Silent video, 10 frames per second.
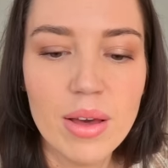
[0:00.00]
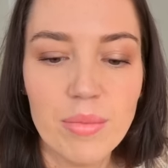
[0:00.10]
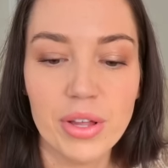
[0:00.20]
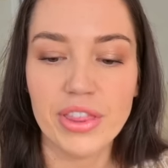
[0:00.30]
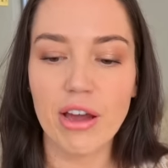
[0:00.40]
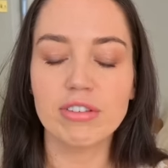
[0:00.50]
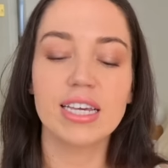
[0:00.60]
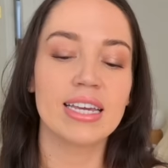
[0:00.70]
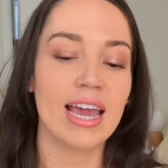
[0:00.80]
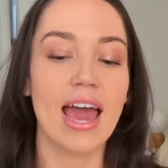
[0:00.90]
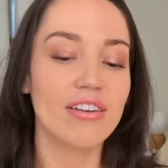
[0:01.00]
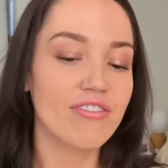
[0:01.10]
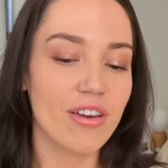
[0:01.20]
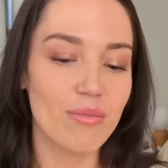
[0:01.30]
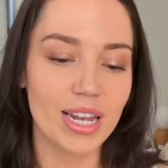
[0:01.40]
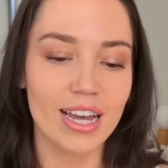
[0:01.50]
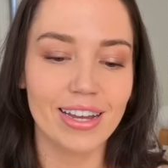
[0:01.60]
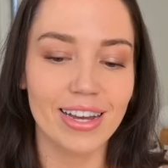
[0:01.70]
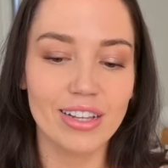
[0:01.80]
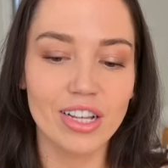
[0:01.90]
But those again fit me
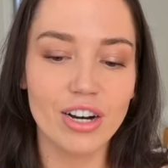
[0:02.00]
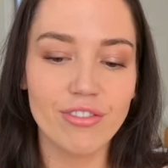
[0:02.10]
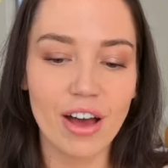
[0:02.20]
like a glove.